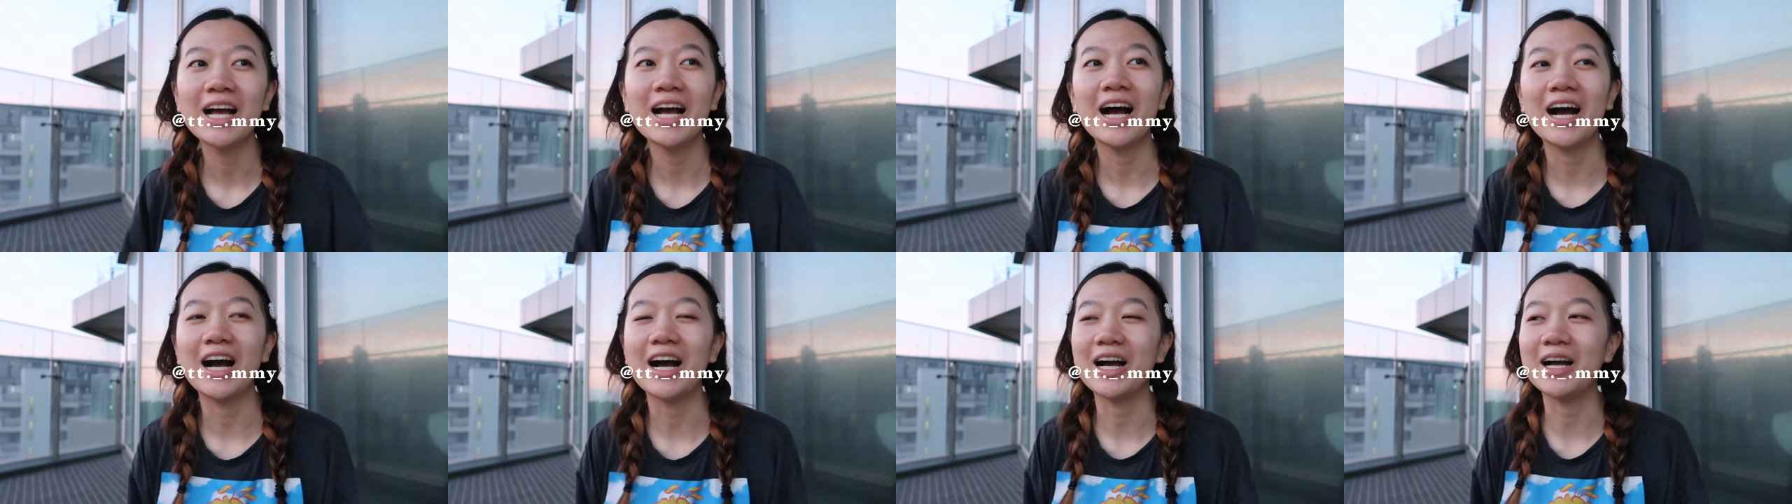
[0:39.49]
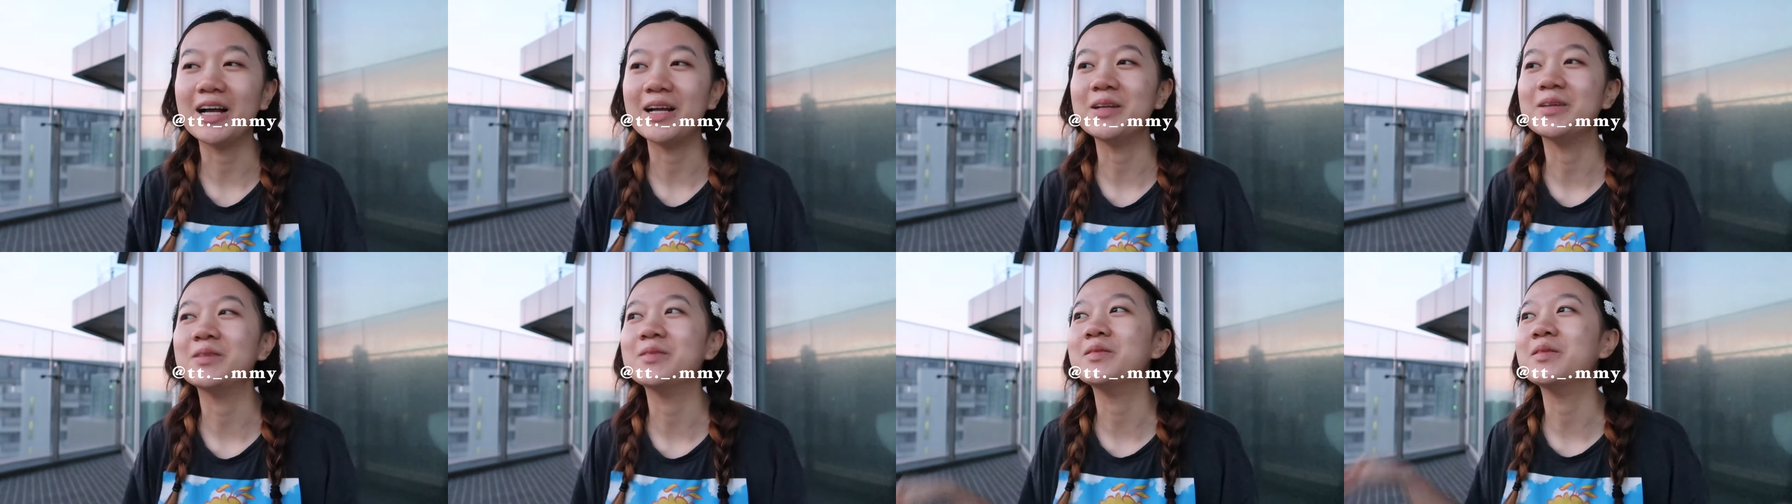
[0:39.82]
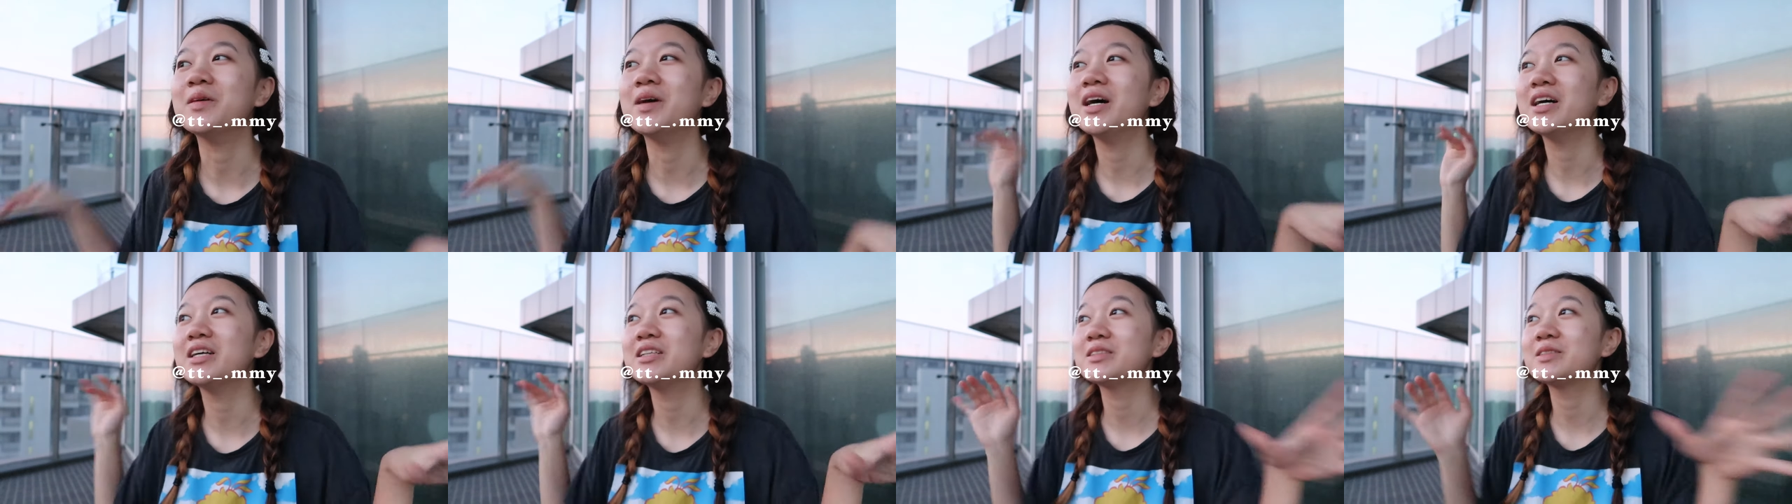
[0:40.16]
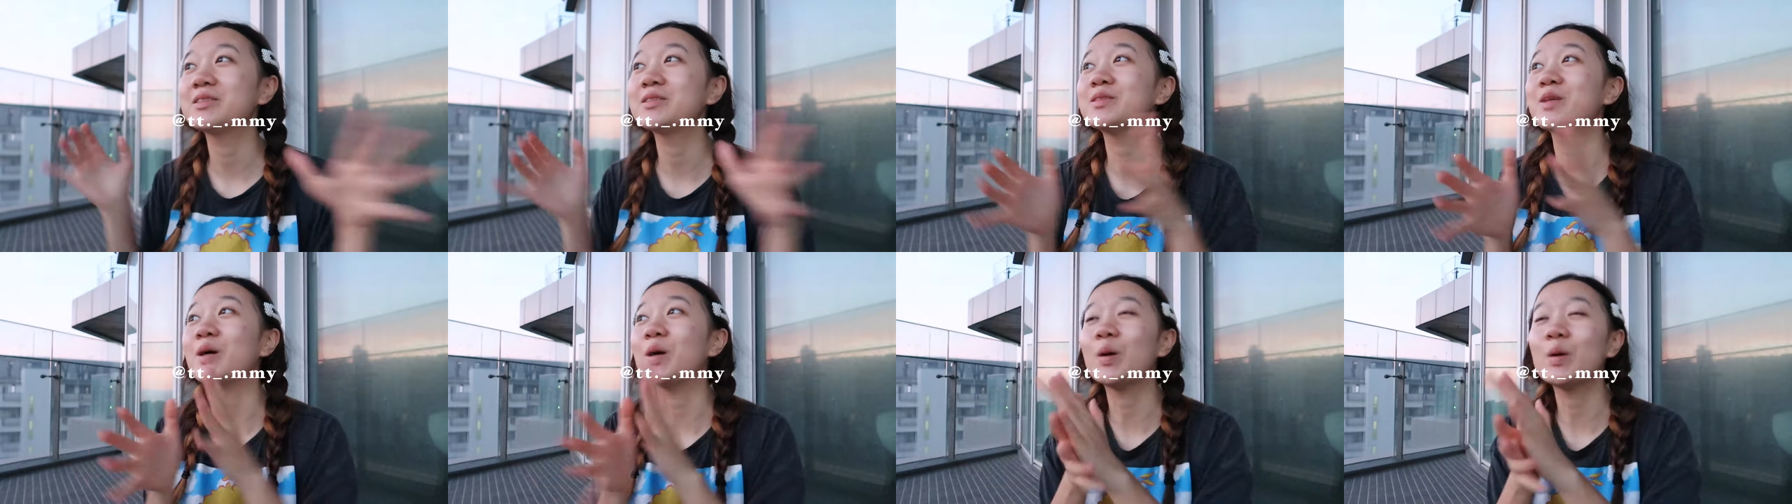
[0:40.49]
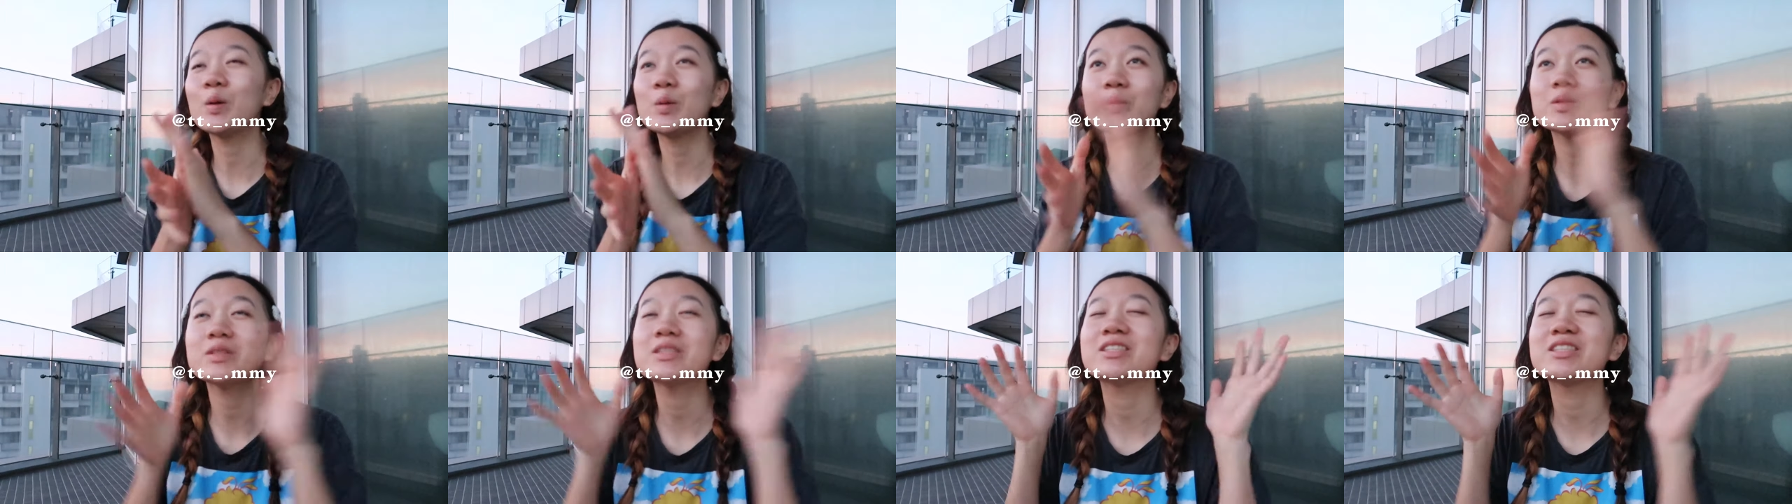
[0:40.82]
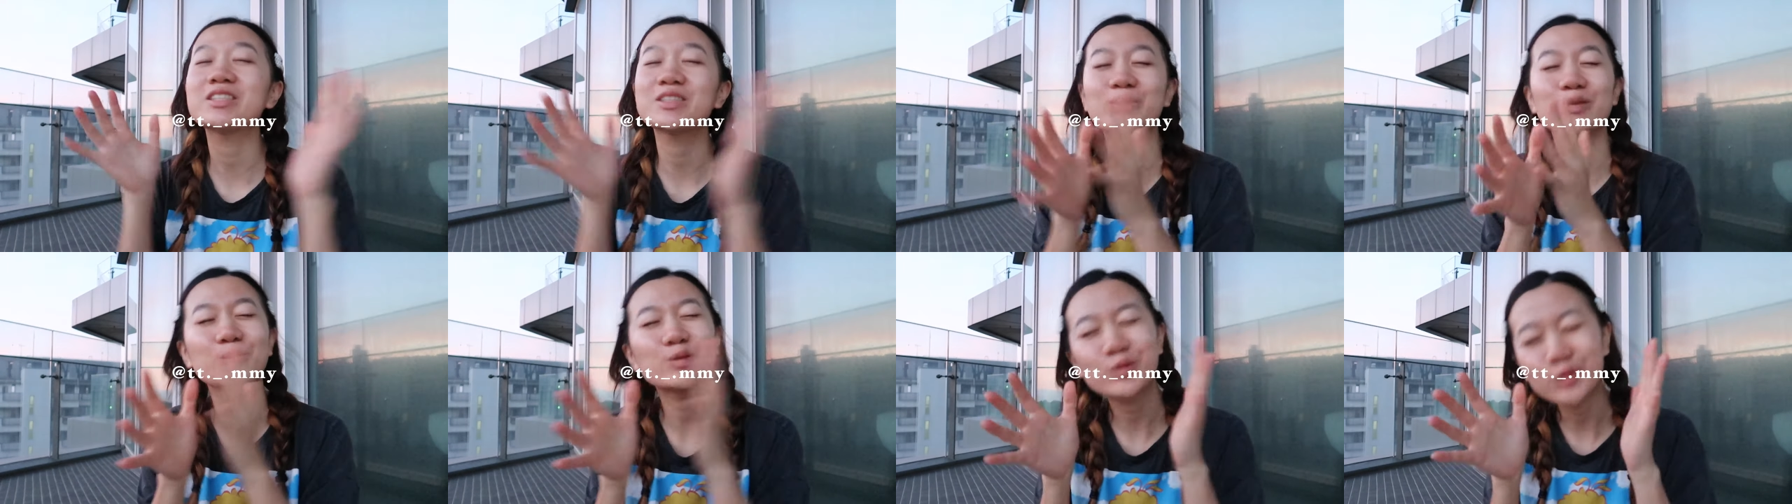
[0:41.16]
I'm so
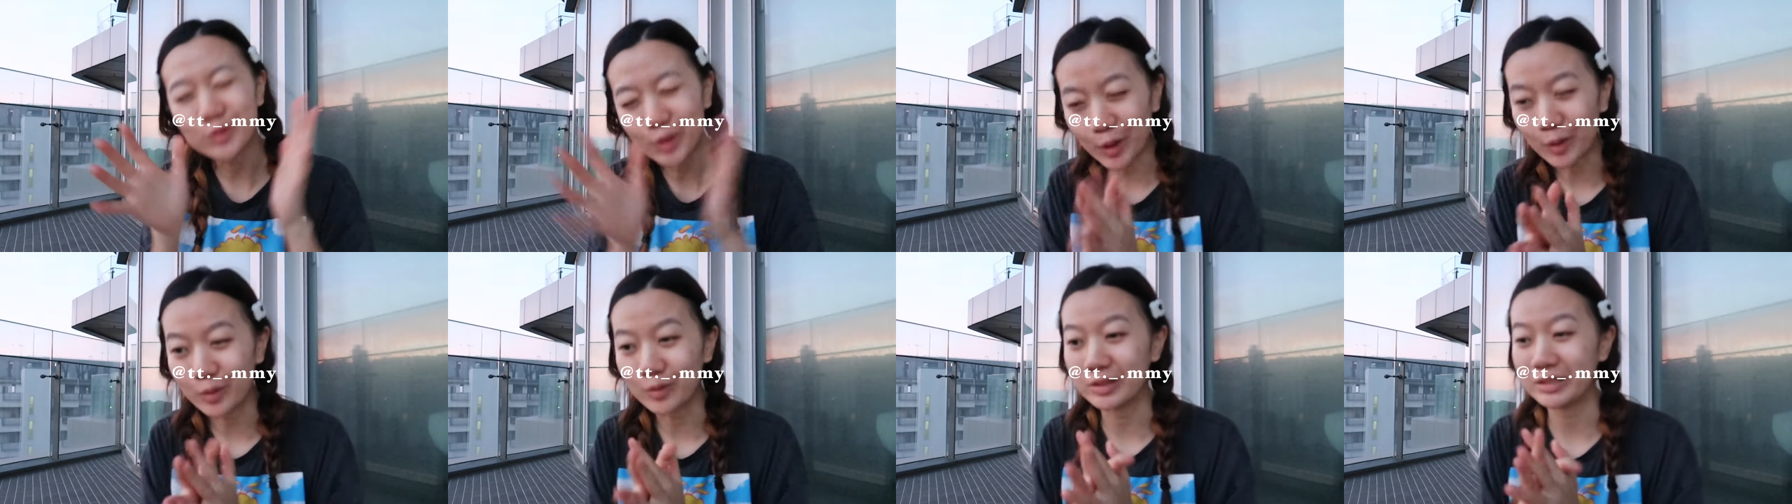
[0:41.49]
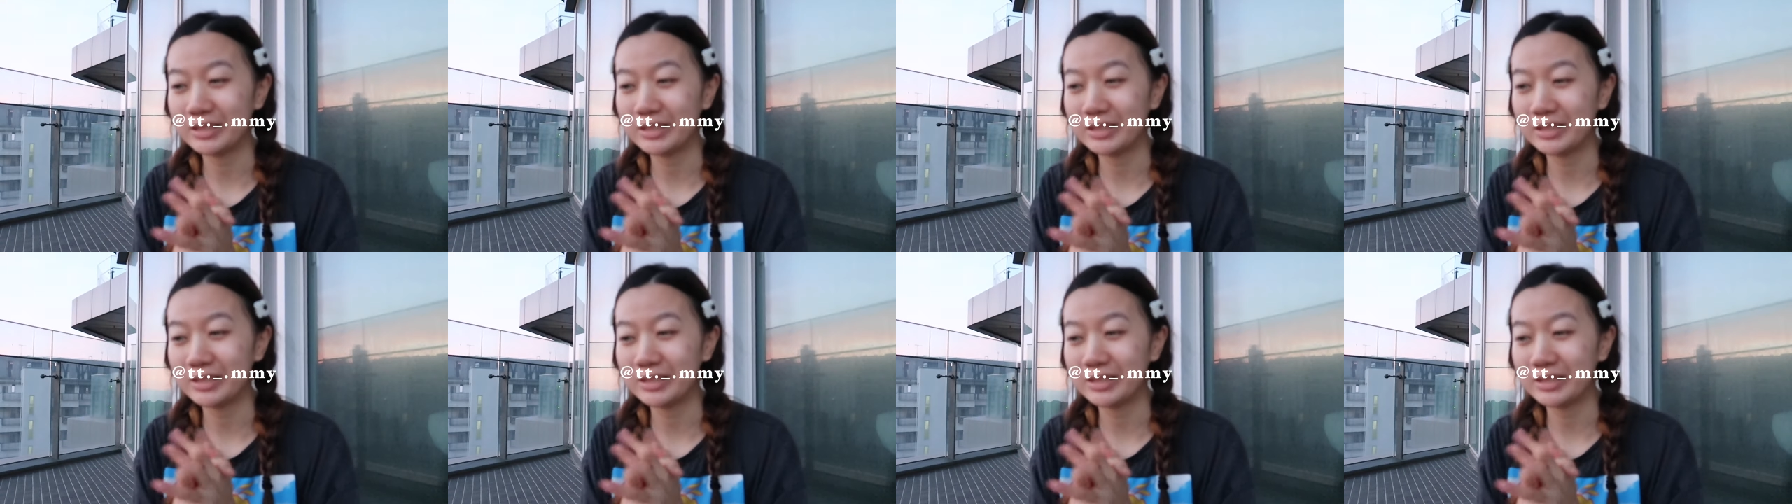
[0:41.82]
stoked